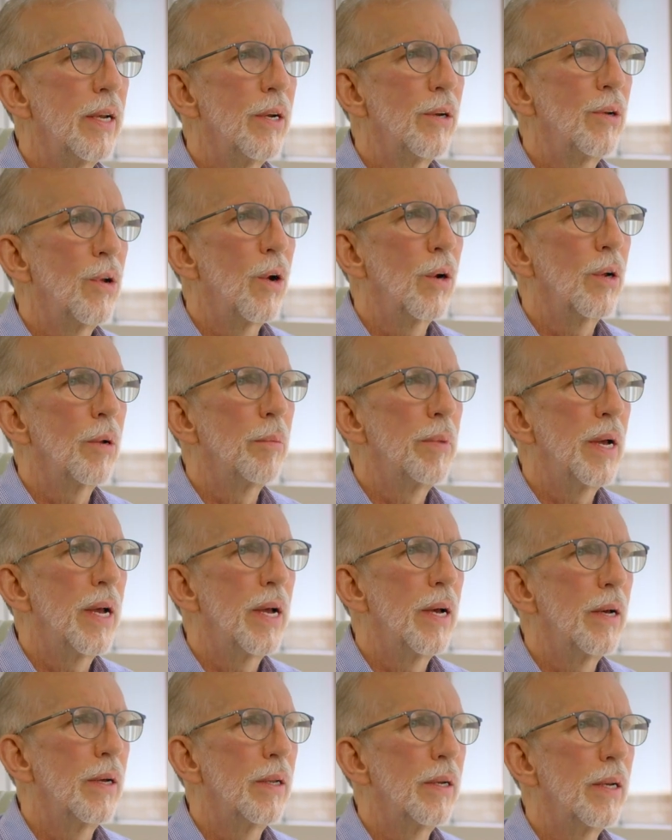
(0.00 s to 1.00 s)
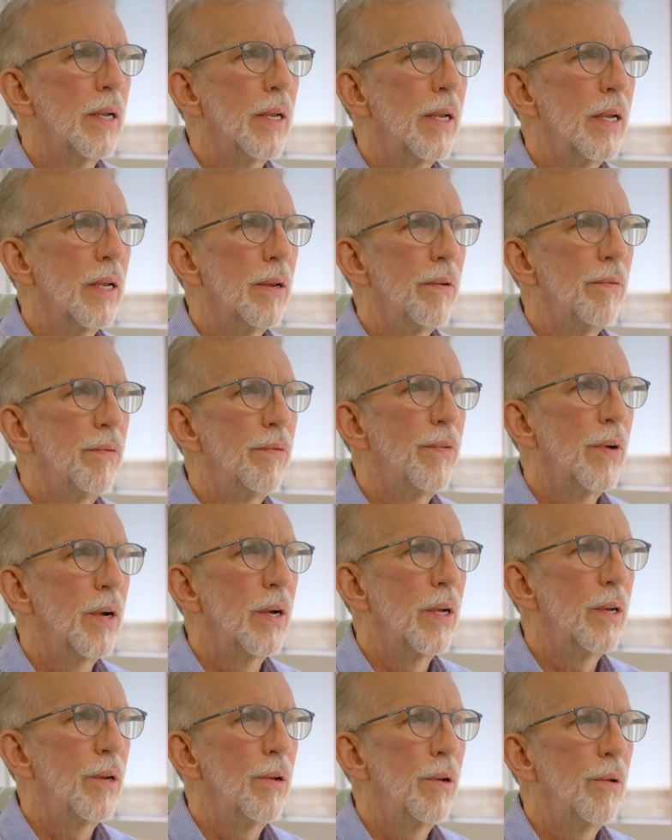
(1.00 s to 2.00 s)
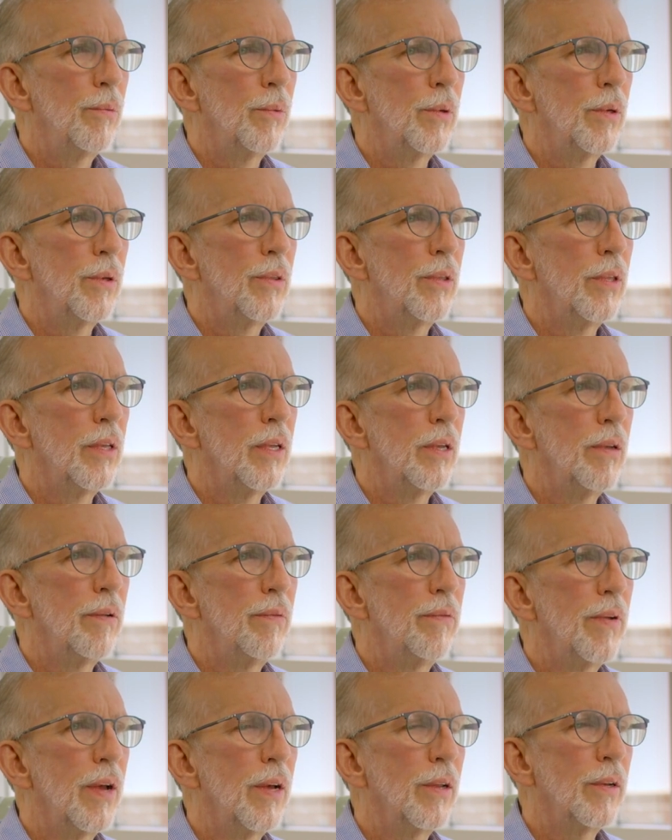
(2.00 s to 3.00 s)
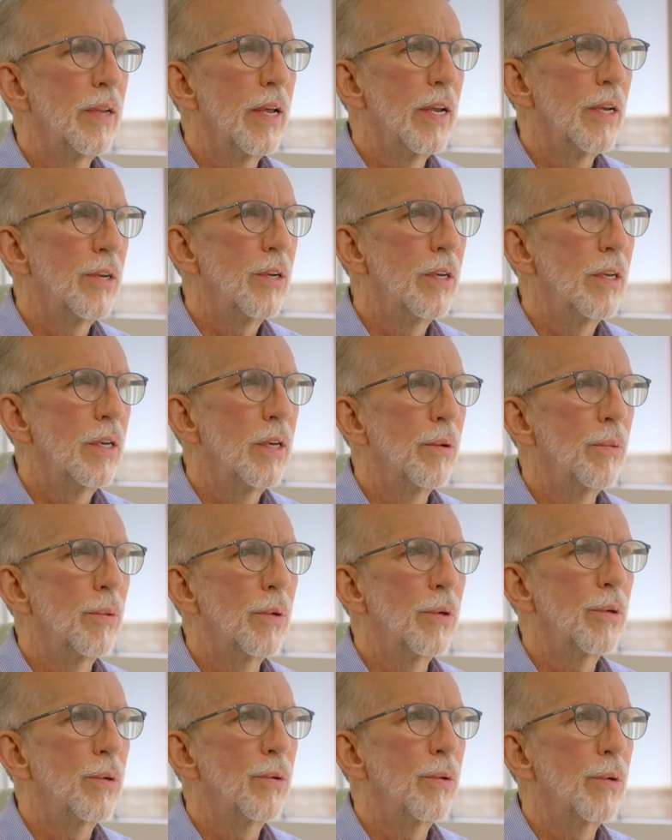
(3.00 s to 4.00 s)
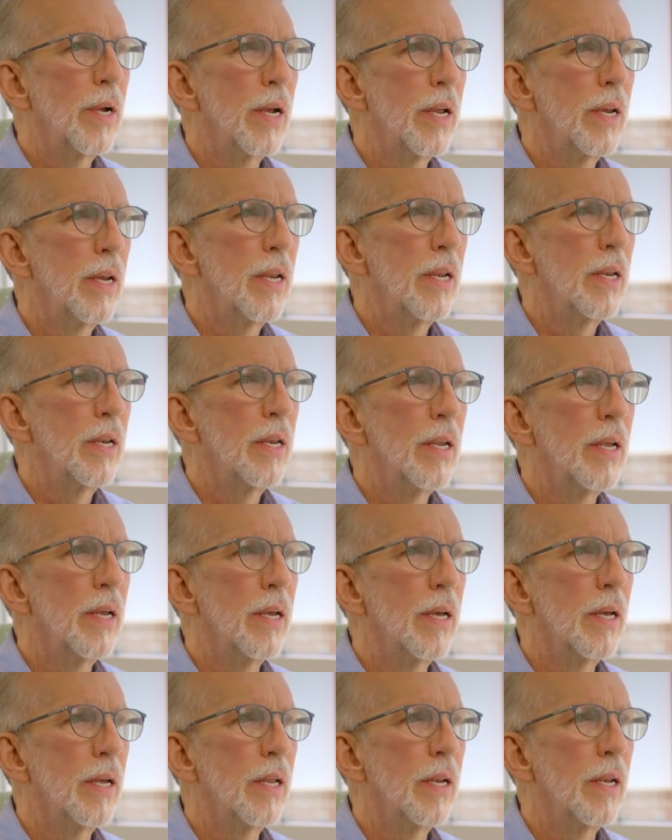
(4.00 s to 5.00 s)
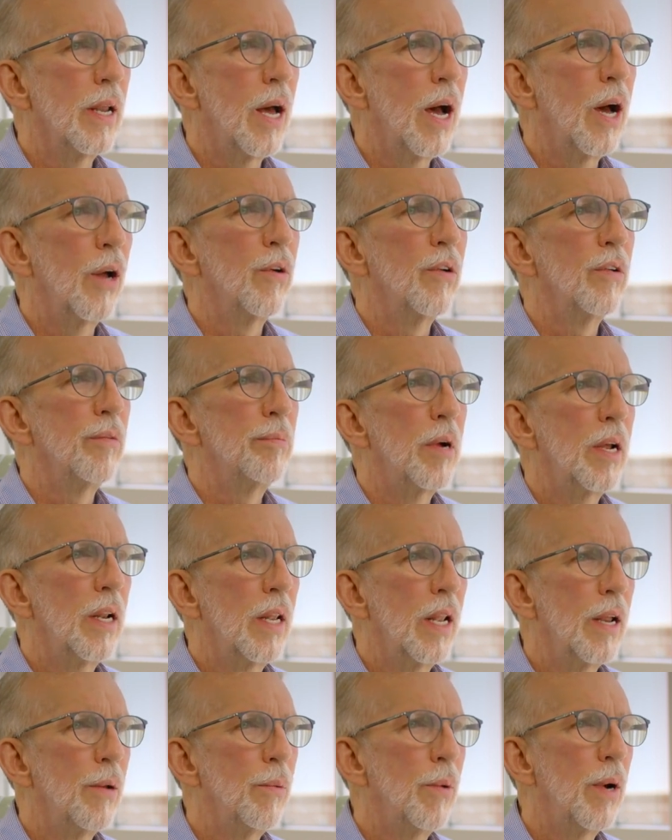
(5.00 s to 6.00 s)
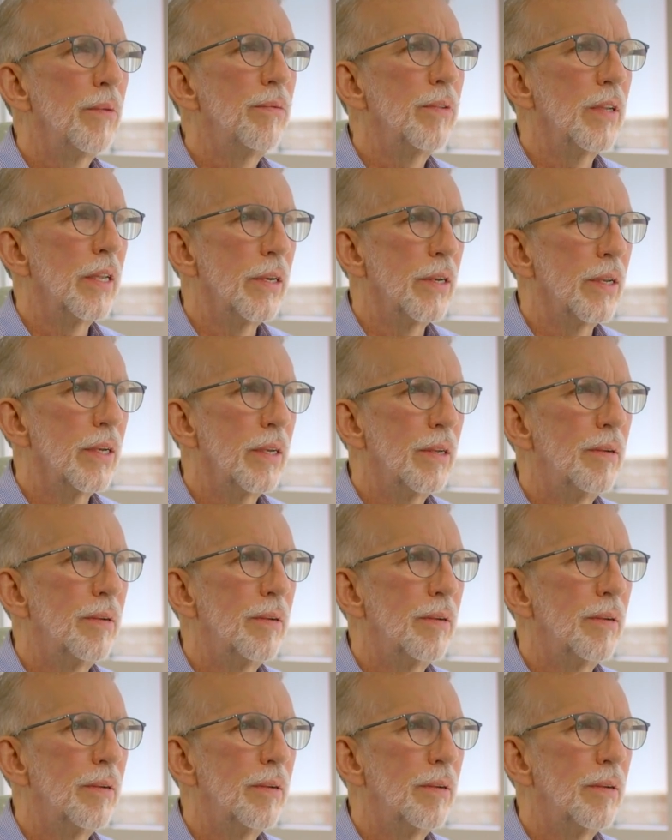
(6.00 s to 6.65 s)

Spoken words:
to talk about a fund with the foundation that was created in honor of my late wife, Linda.